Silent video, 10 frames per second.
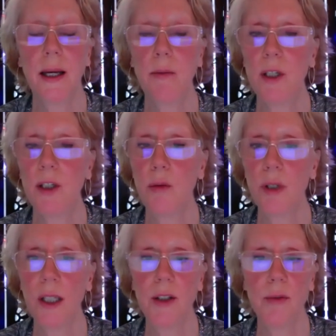and we don't
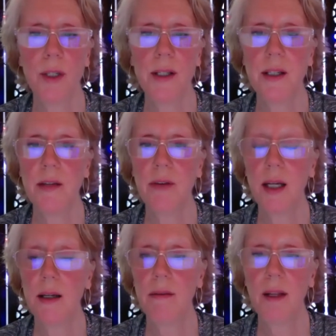need to receive
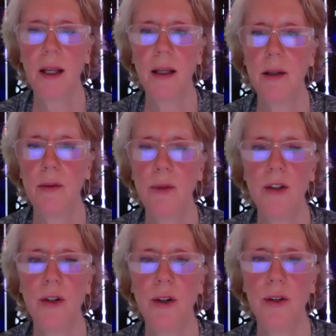anything in
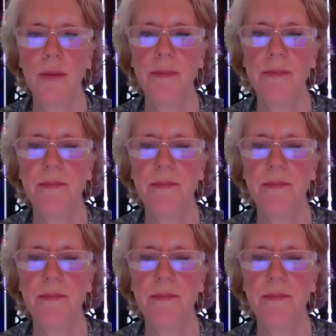return.